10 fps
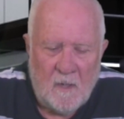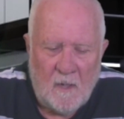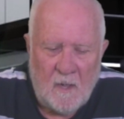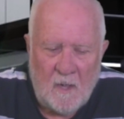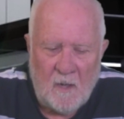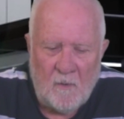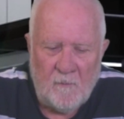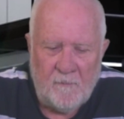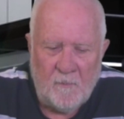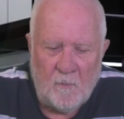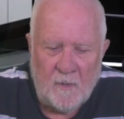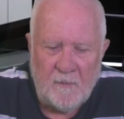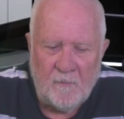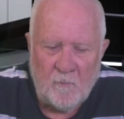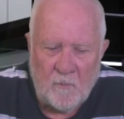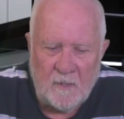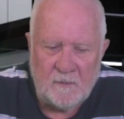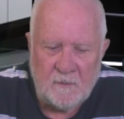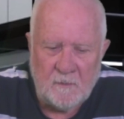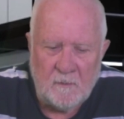How, for whatever
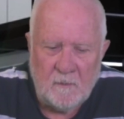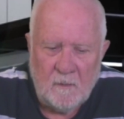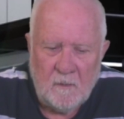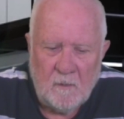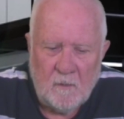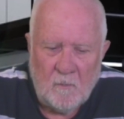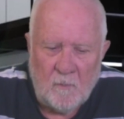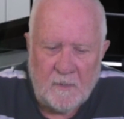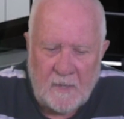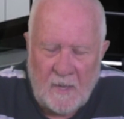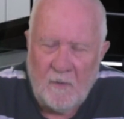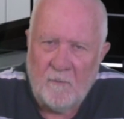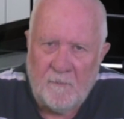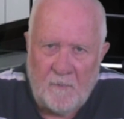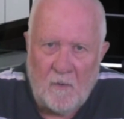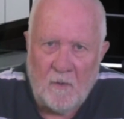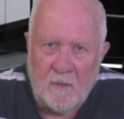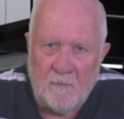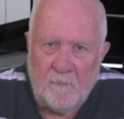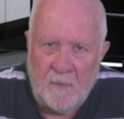reason, we cannot
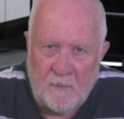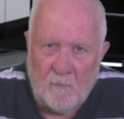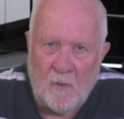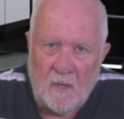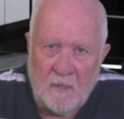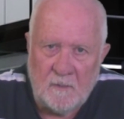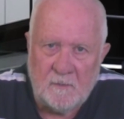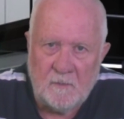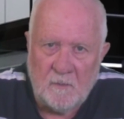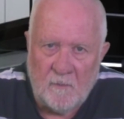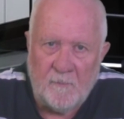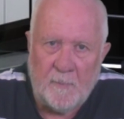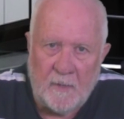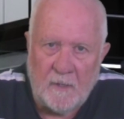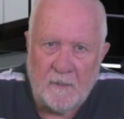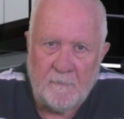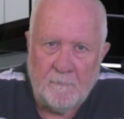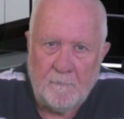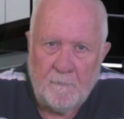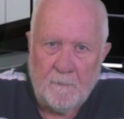find better ways of being.
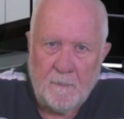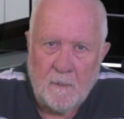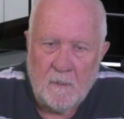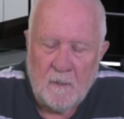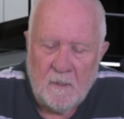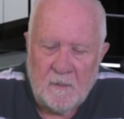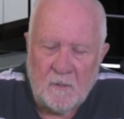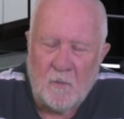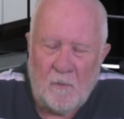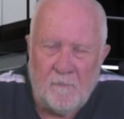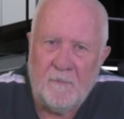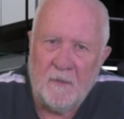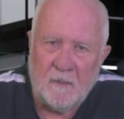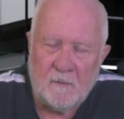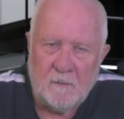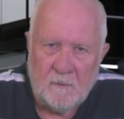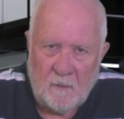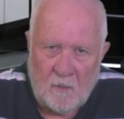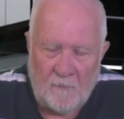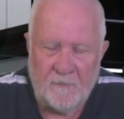The conflict
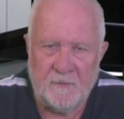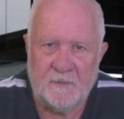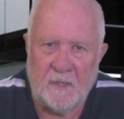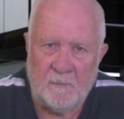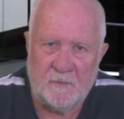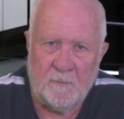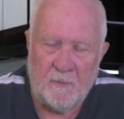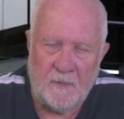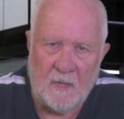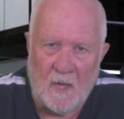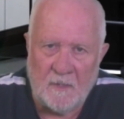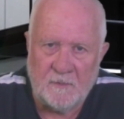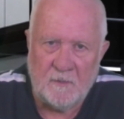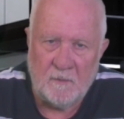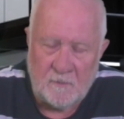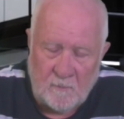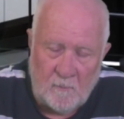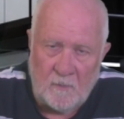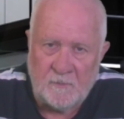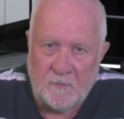often seems to be the answer to
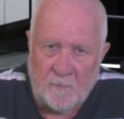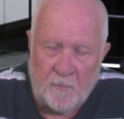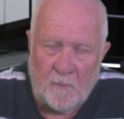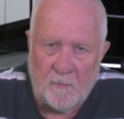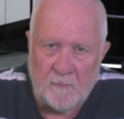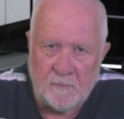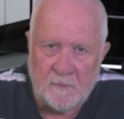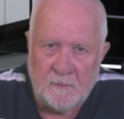most of the problems.